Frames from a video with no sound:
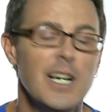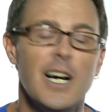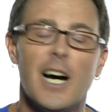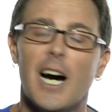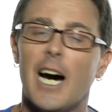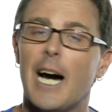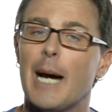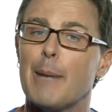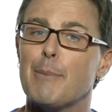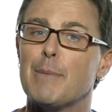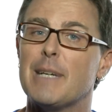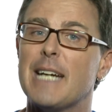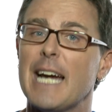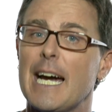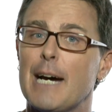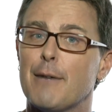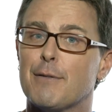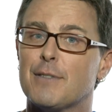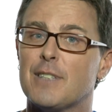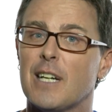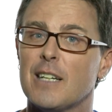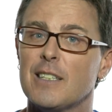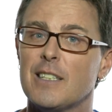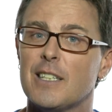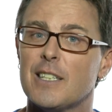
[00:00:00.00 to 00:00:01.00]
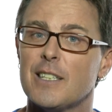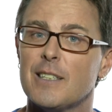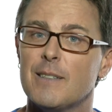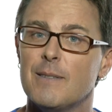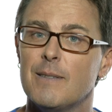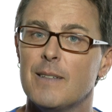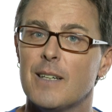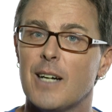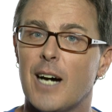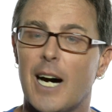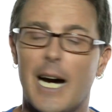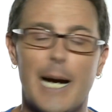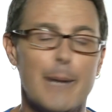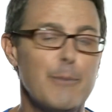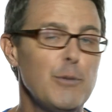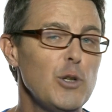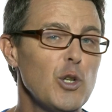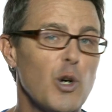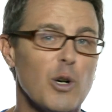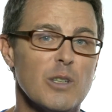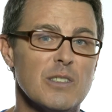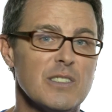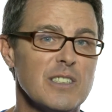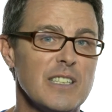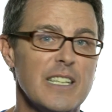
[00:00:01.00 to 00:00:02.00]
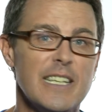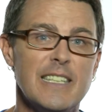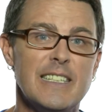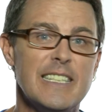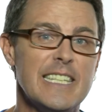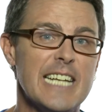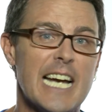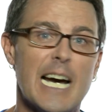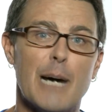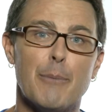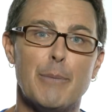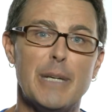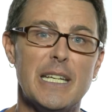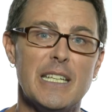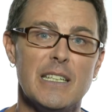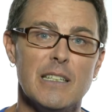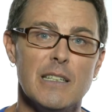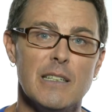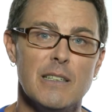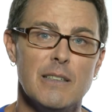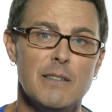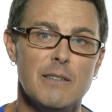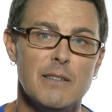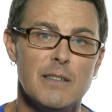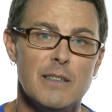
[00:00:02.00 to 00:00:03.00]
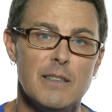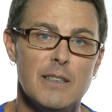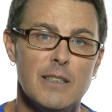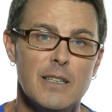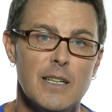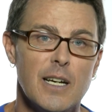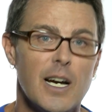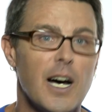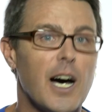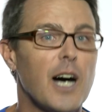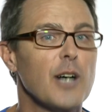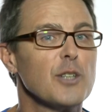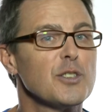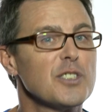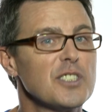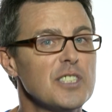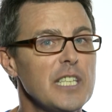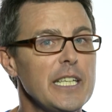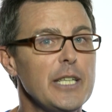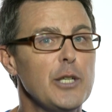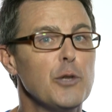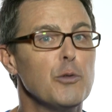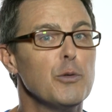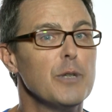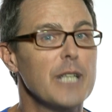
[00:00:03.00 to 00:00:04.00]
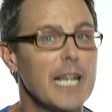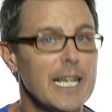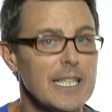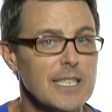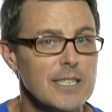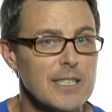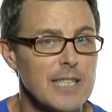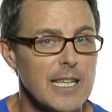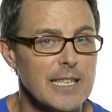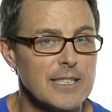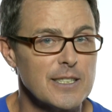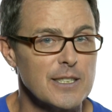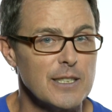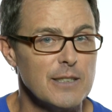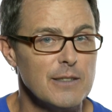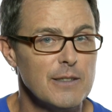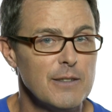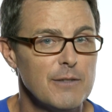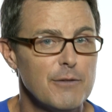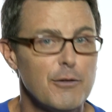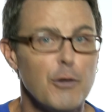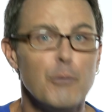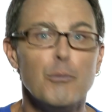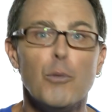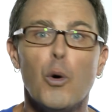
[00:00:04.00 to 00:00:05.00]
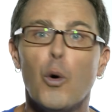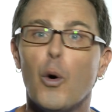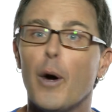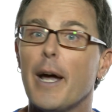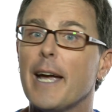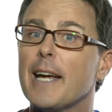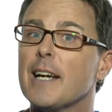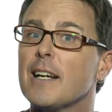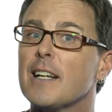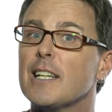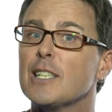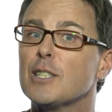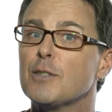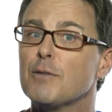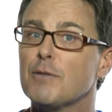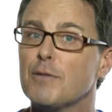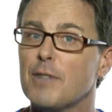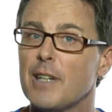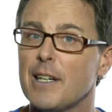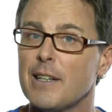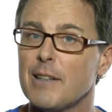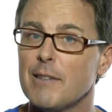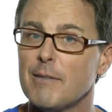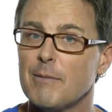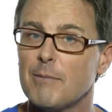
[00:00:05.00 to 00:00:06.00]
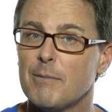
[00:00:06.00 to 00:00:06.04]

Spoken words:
I'm Gav Duncan. I'm not Idi Amin. I'll see you next lesson for more English fun.